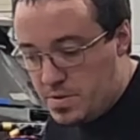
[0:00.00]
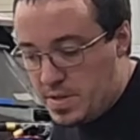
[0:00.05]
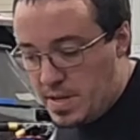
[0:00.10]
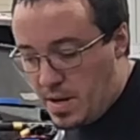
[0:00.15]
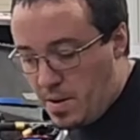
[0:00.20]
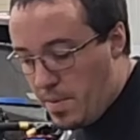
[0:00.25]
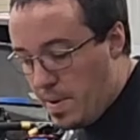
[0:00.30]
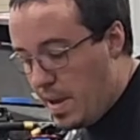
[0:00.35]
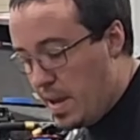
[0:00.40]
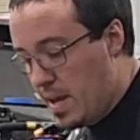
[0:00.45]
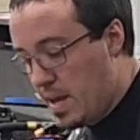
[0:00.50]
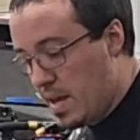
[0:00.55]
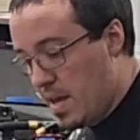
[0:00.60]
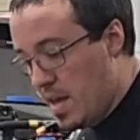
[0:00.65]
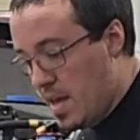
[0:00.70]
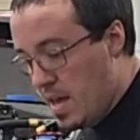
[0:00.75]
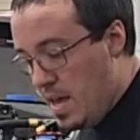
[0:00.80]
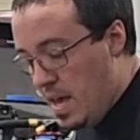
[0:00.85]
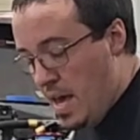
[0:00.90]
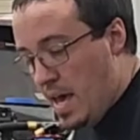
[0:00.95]
sick week,
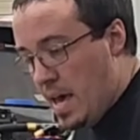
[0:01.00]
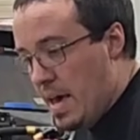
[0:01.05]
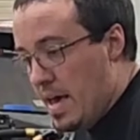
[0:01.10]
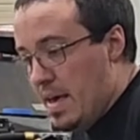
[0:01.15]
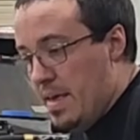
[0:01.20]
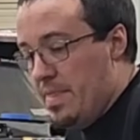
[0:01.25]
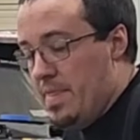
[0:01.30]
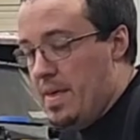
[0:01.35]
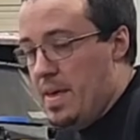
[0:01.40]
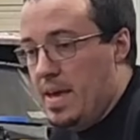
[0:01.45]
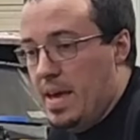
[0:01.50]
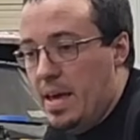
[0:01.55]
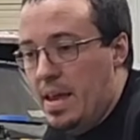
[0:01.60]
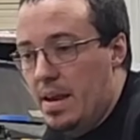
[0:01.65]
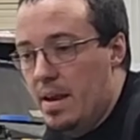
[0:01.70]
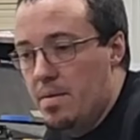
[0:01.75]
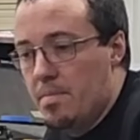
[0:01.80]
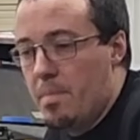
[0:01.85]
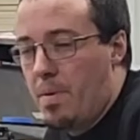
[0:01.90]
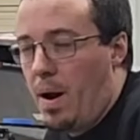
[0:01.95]
and
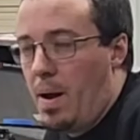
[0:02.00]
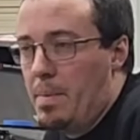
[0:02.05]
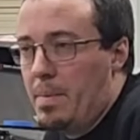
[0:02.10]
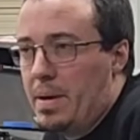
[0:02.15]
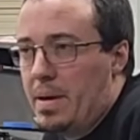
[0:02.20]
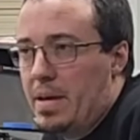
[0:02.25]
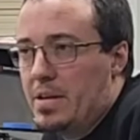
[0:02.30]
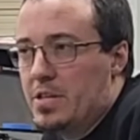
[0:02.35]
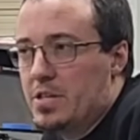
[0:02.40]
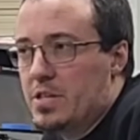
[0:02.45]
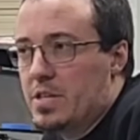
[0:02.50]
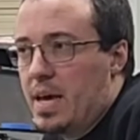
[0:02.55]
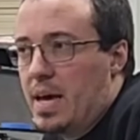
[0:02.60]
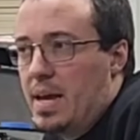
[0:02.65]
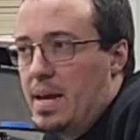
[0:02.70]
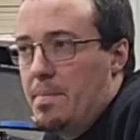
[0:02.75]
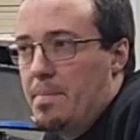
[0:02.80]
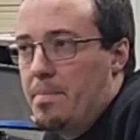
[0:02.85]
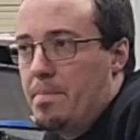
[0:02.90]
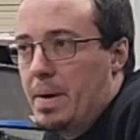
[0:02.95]
then probably just
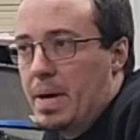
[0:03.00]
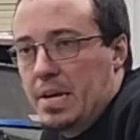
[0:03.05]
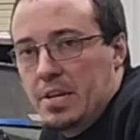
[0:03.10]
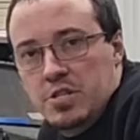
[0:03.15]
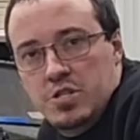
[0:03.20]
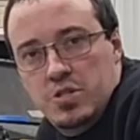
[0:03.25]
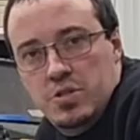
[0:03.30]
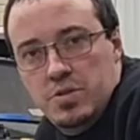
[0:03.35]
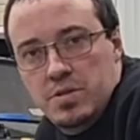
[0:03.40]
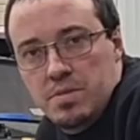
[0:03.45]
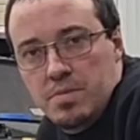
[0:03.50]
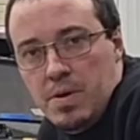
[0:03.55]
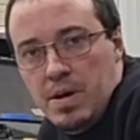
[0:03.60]
kind of pick and choose some